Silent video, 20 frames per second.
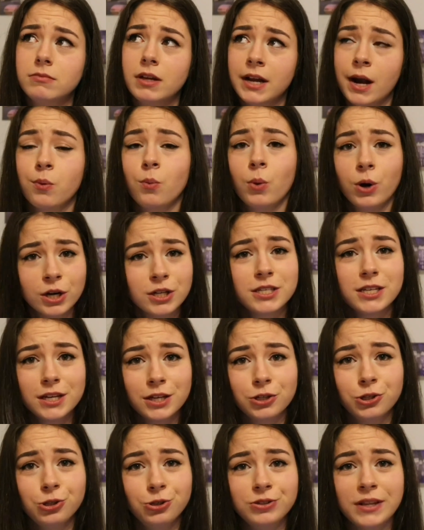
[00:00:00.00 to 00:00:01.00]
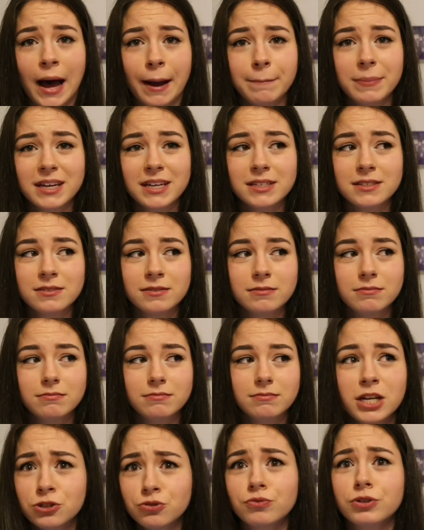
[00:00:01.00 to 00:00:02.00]
and I wanted to include that because
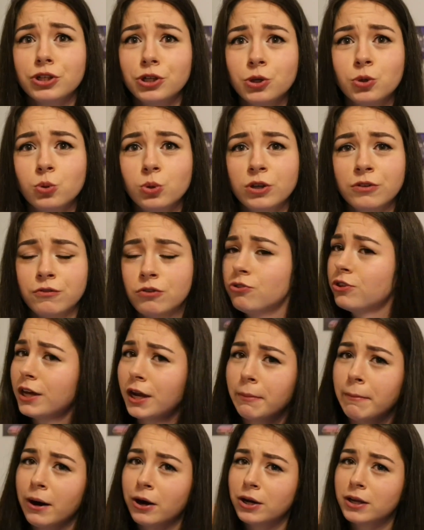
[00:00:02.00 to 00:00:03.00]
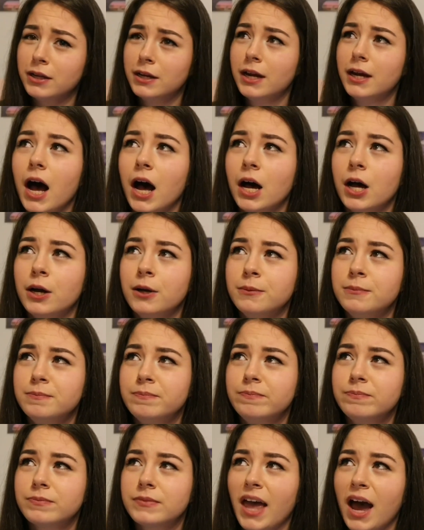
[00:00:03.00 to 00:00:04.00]
it is really cool if you think about it. I
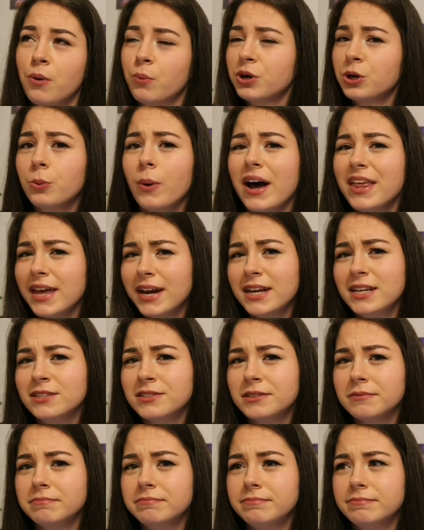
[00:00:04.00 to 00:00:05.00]
wonder why that is.